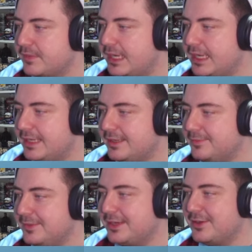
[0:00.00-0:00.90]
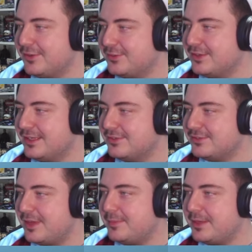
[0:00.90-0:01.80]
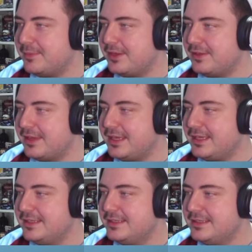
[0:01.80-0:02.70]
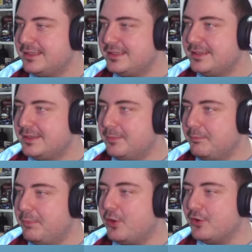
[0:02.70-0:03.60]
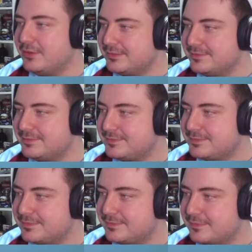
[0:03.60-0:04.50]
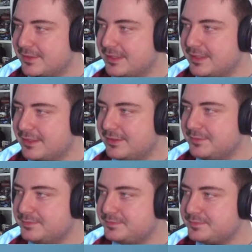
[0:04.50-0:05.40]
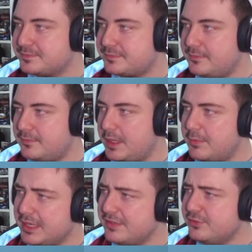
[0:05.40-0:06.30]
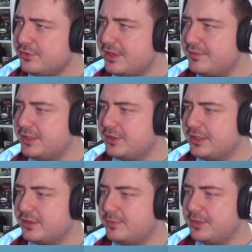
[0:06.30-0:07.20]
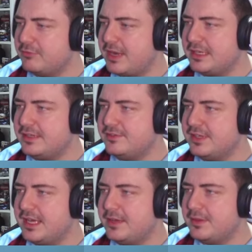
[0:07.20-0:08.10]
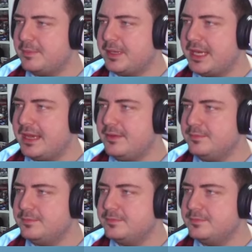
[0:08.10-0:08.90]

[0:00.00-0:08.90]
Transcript: Um, you got this little stamina bar there. Bon, there you go. Let's just have a look at a couple of rallies, see how they play out.